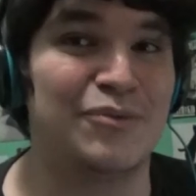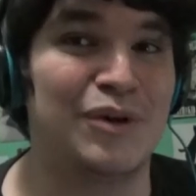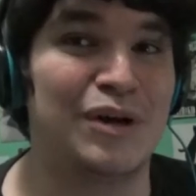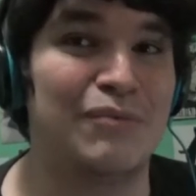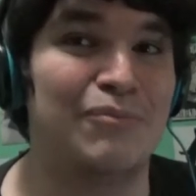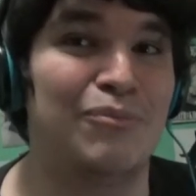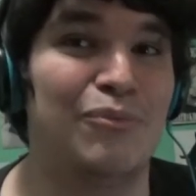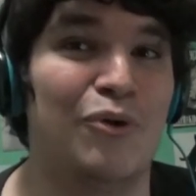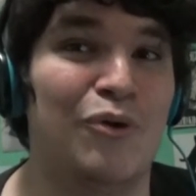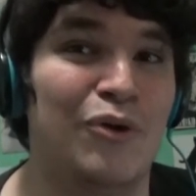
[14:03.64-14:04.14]

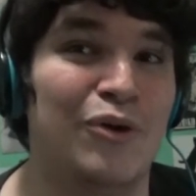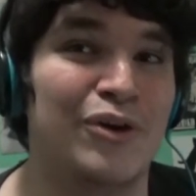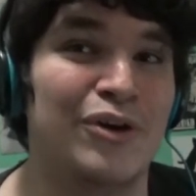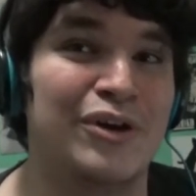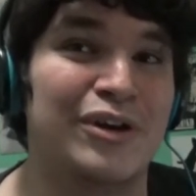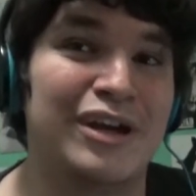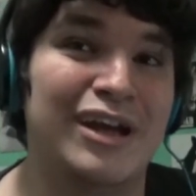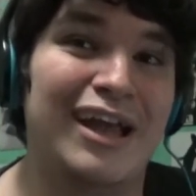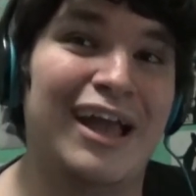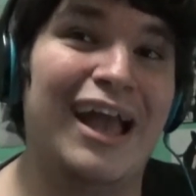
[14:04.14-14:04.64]
what
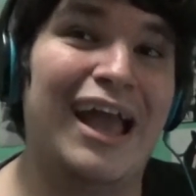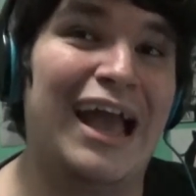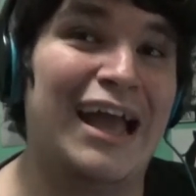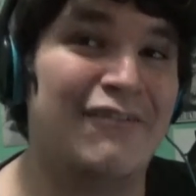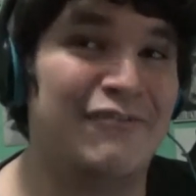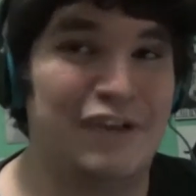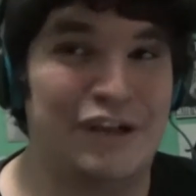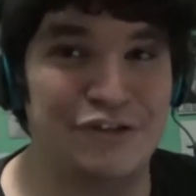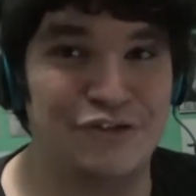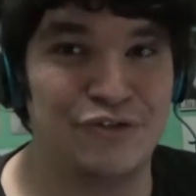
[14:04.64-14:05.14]
more
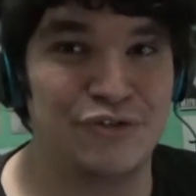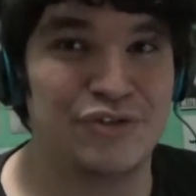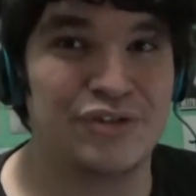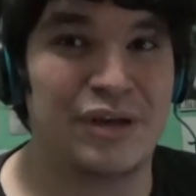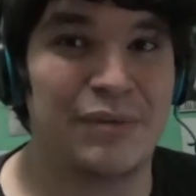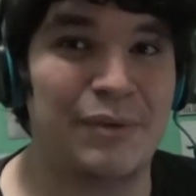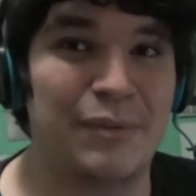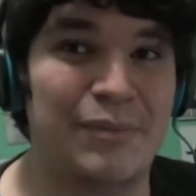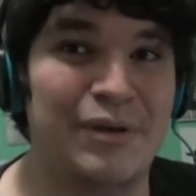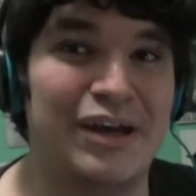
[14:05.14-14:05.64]
adventures
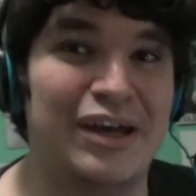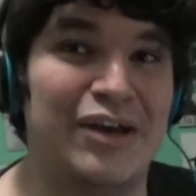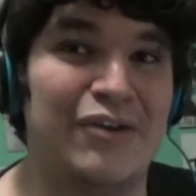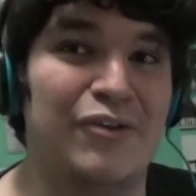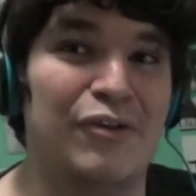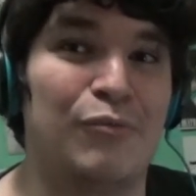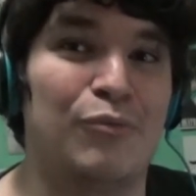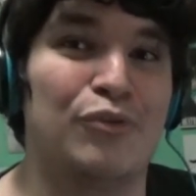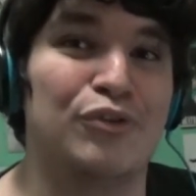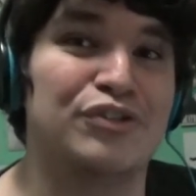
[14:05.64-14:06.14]
come
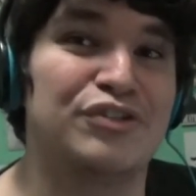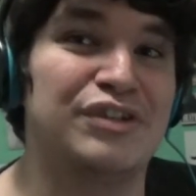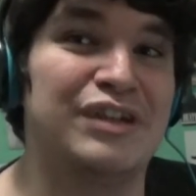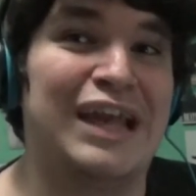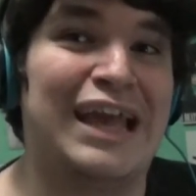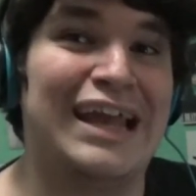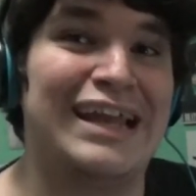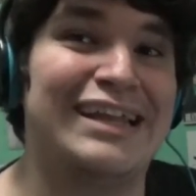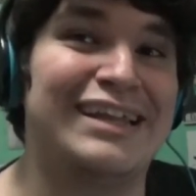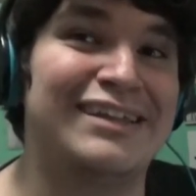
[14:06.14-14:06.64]
about, and more
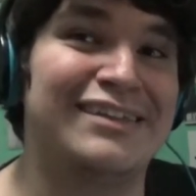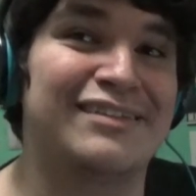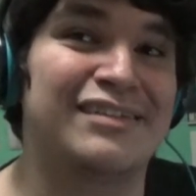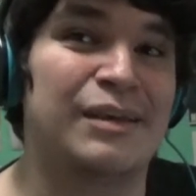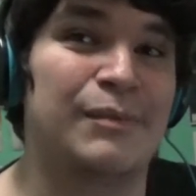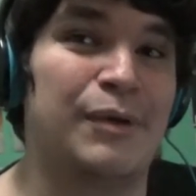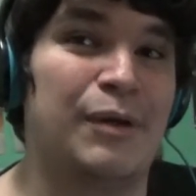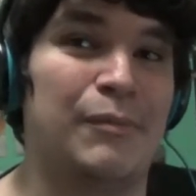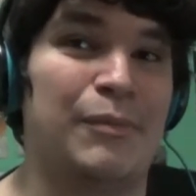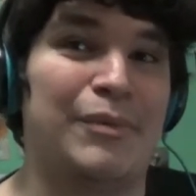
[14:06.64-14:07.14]
shenanigans
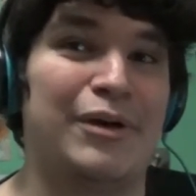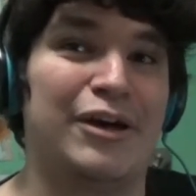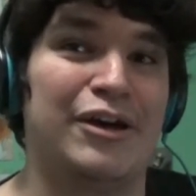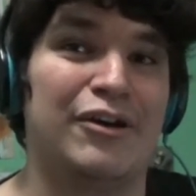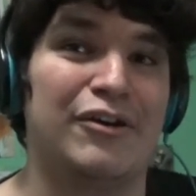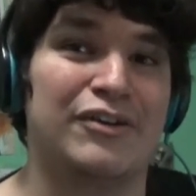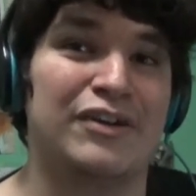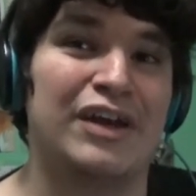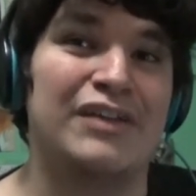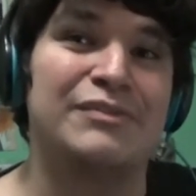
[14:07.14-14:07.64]
come up
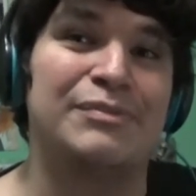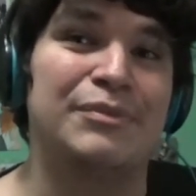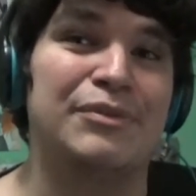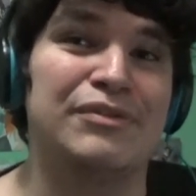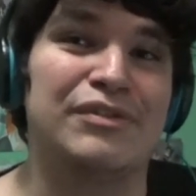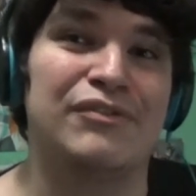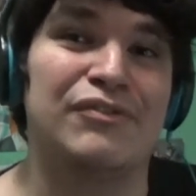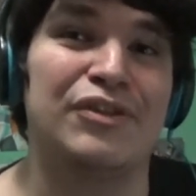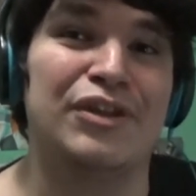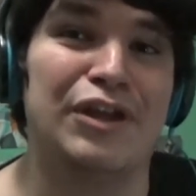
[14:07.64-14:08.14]
about, custom
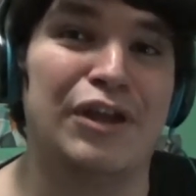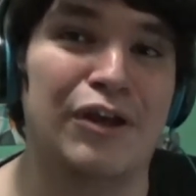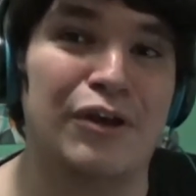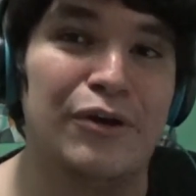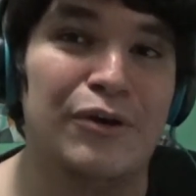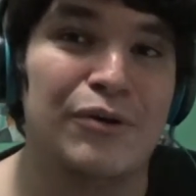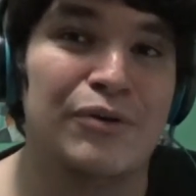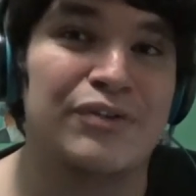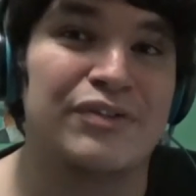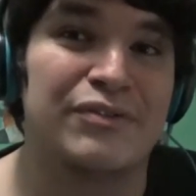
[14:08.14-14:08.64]
music
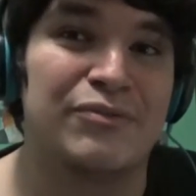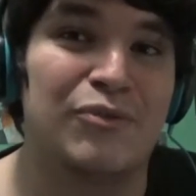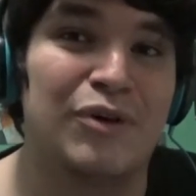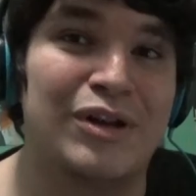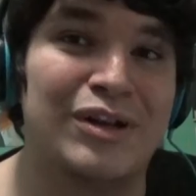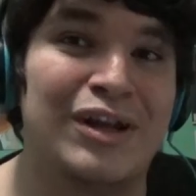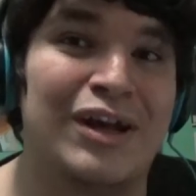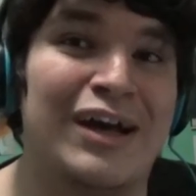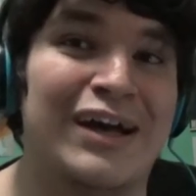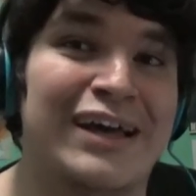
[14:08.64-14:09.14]
videos and
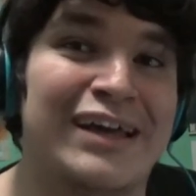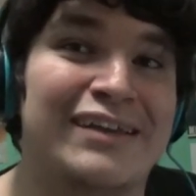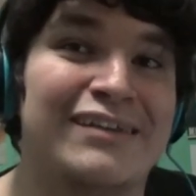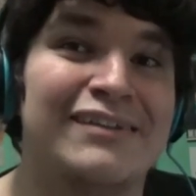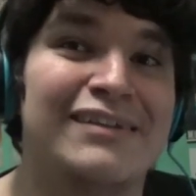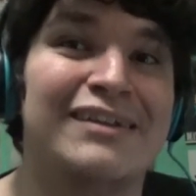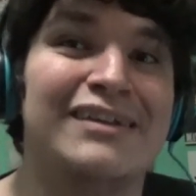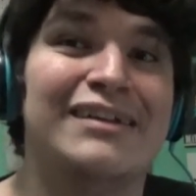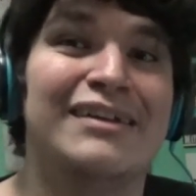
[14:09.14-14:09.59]
whatnot.